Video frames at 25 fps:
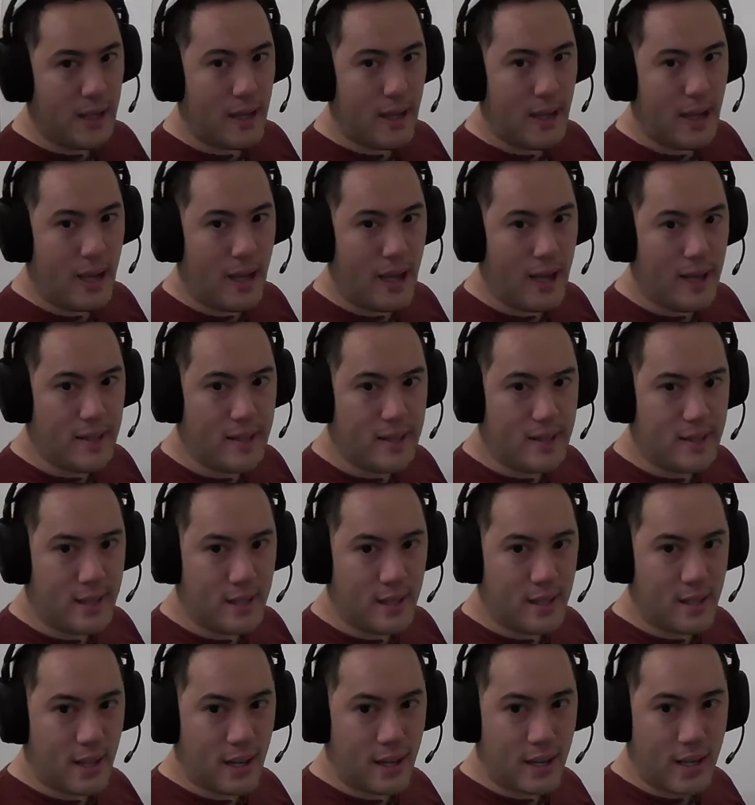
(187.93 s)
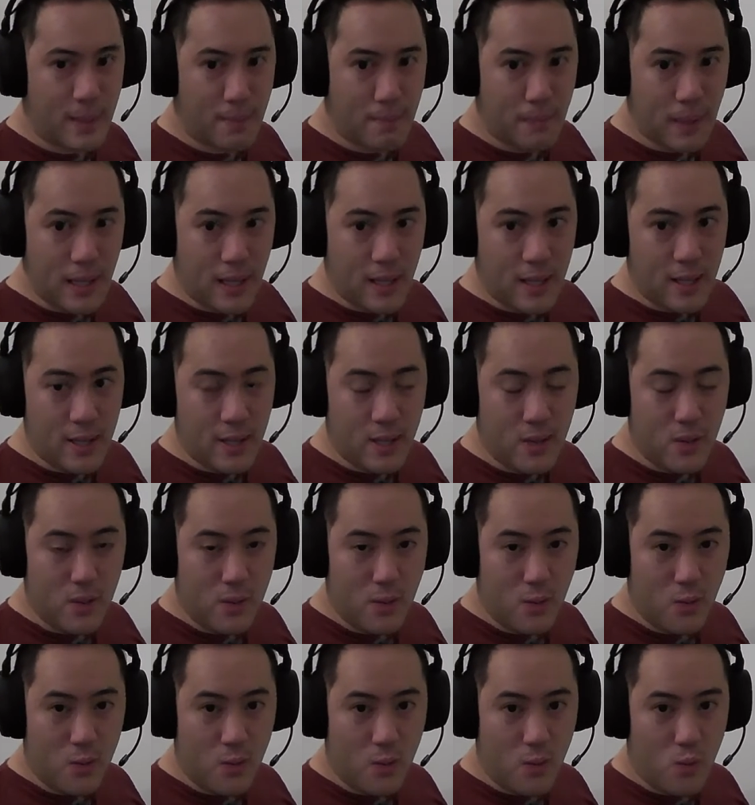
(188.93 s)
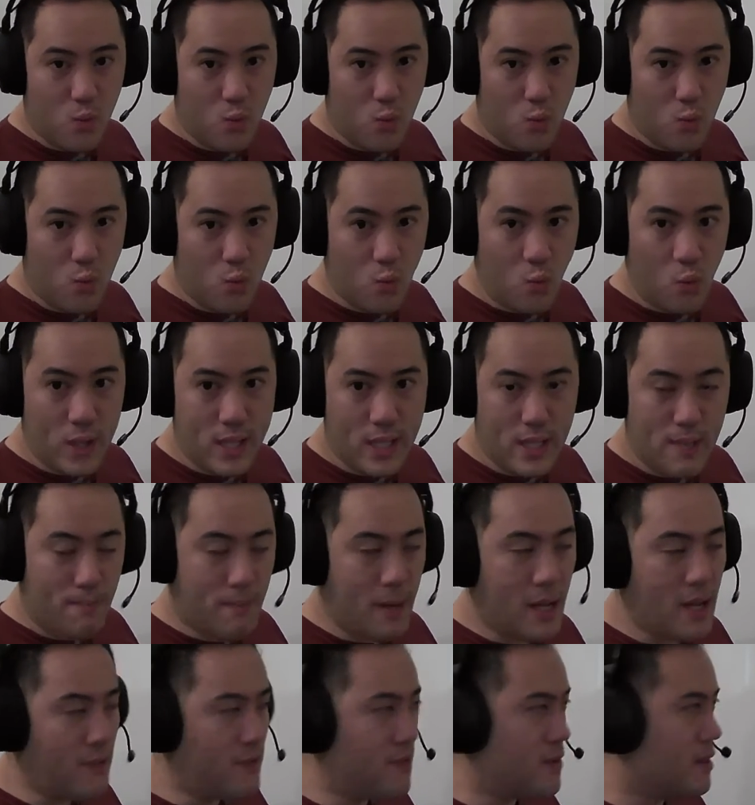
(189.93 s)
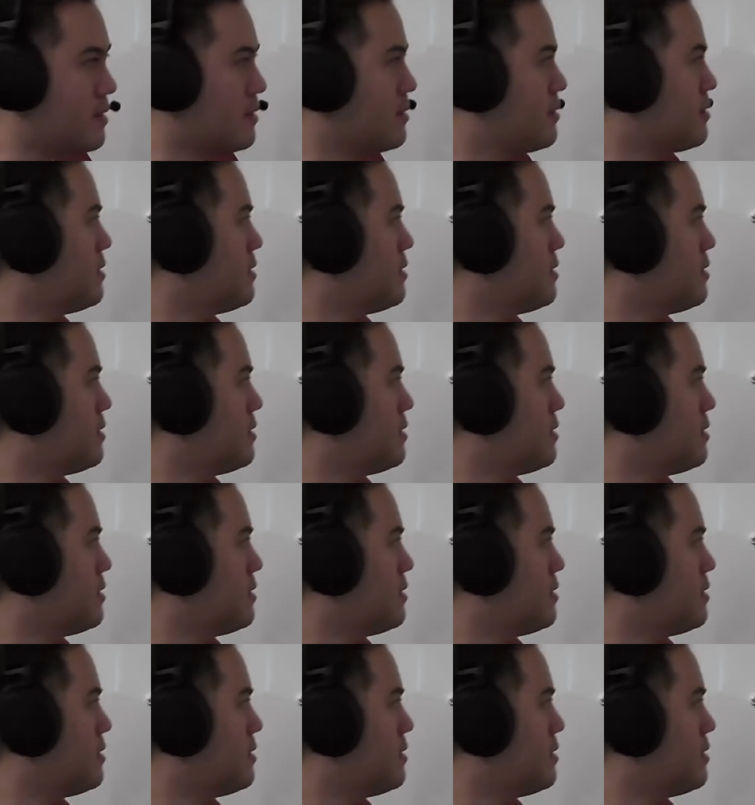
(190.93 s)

And a big clue, what's the benefit?